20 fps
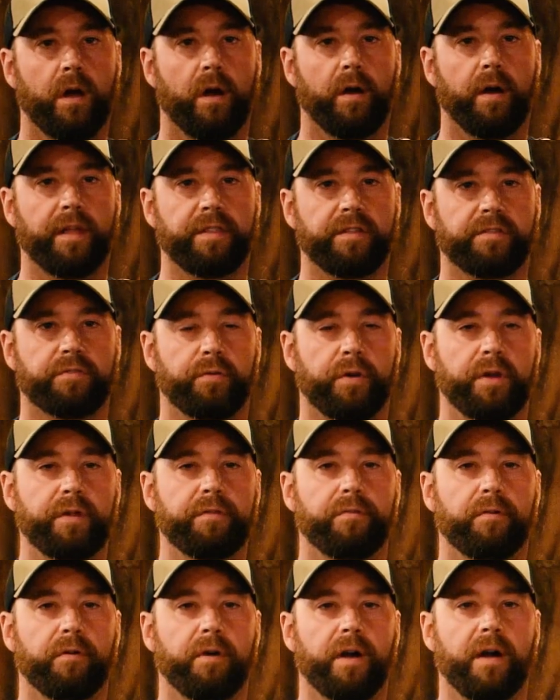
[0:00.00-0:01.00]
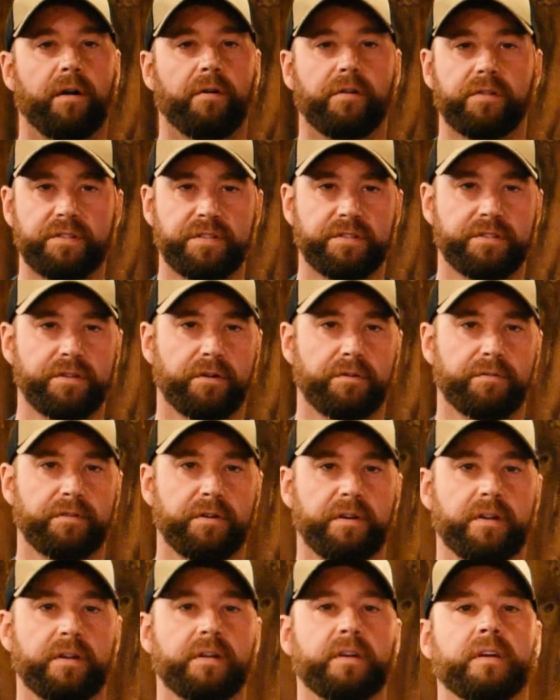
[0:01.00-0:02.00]
All right, the 24 hours is
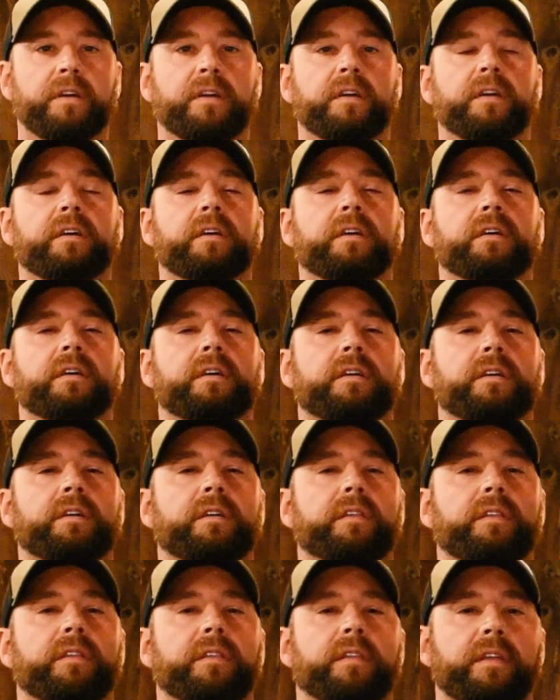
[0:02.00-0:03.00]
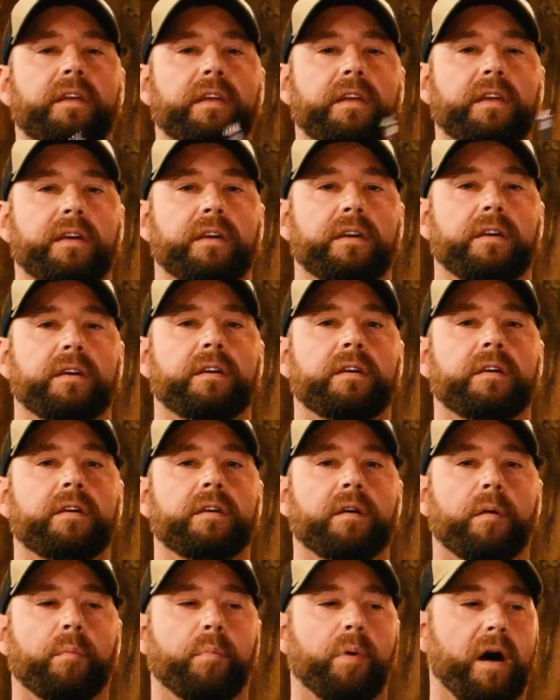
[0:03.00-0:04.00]
over. The
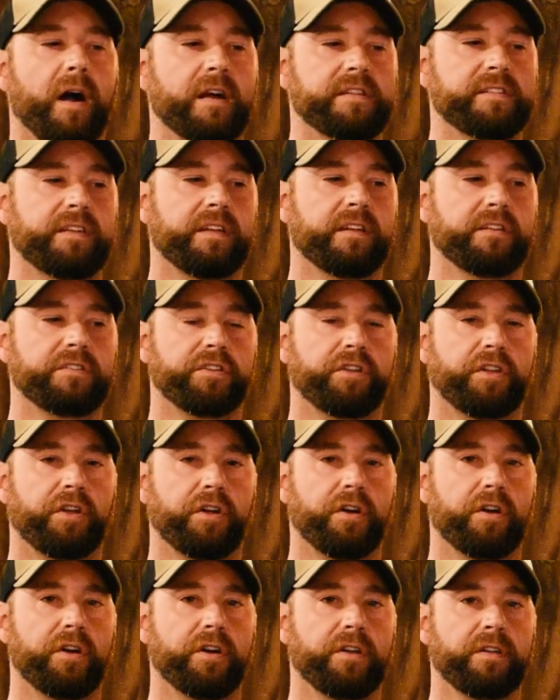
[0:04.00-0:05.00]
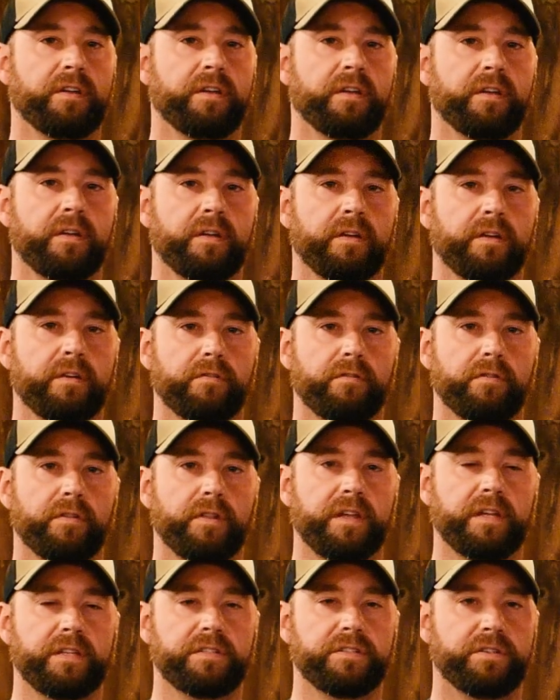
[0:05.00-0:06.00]
epoxy has cured for
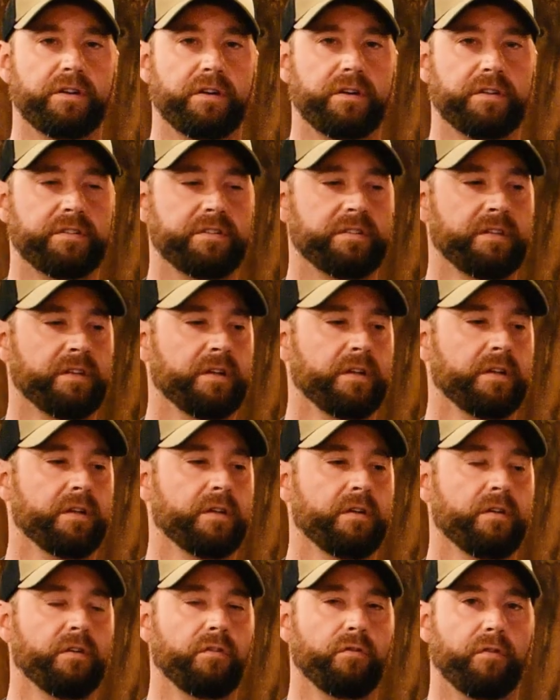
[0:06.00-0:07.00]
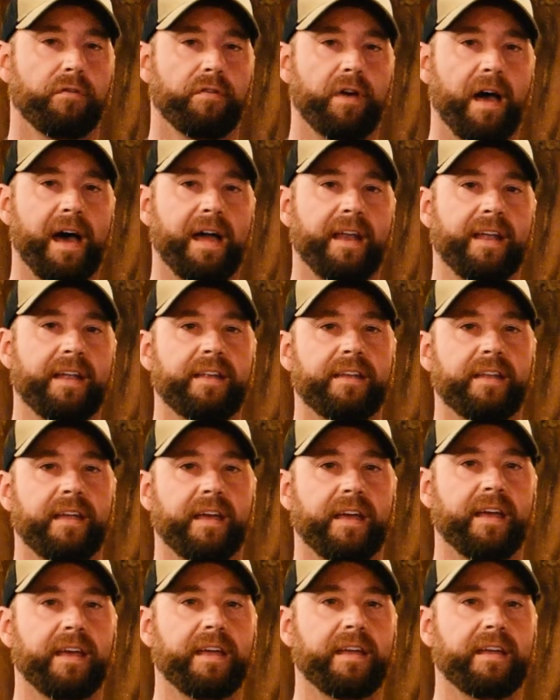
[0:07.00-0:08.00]
the inserts. We've added
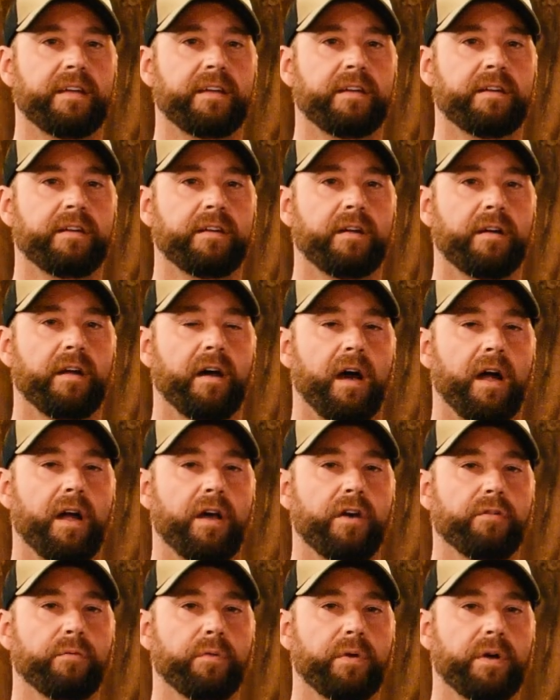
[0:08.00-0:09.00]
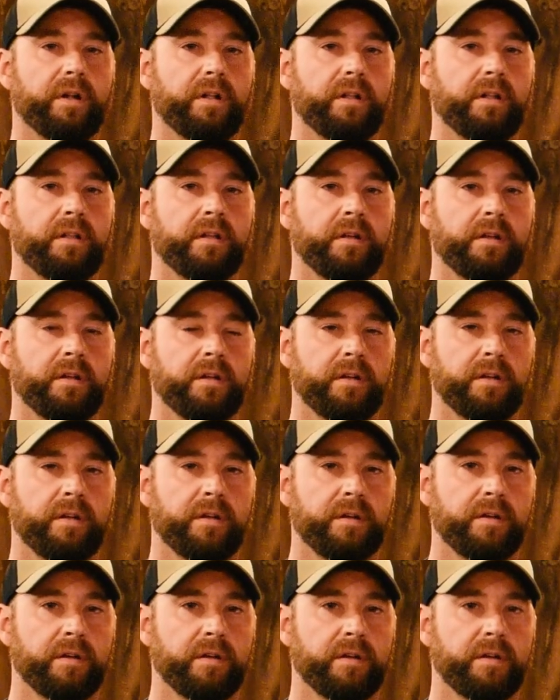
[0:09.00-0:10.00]
a Ironwill
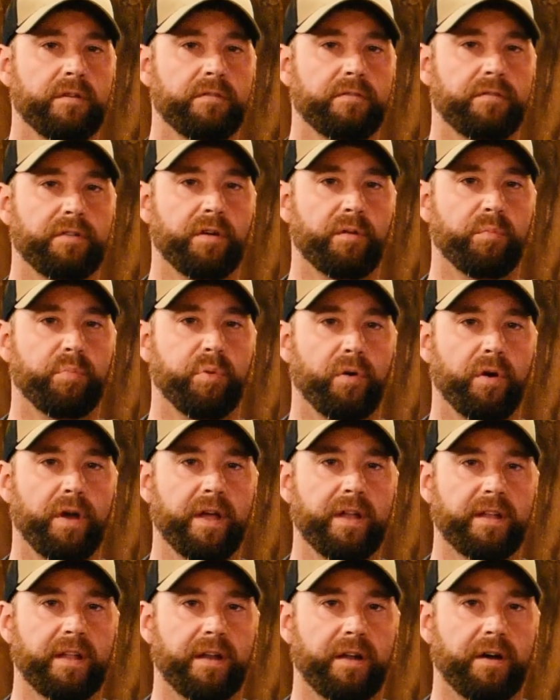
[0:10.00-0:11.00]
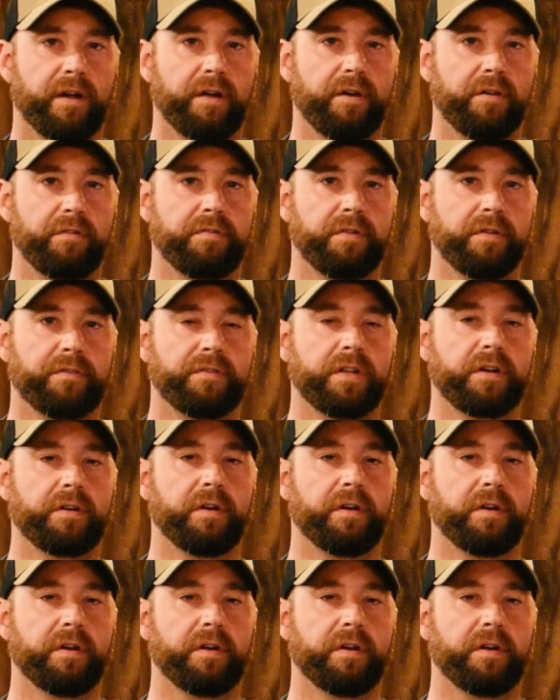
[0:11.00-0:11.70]
field point at 150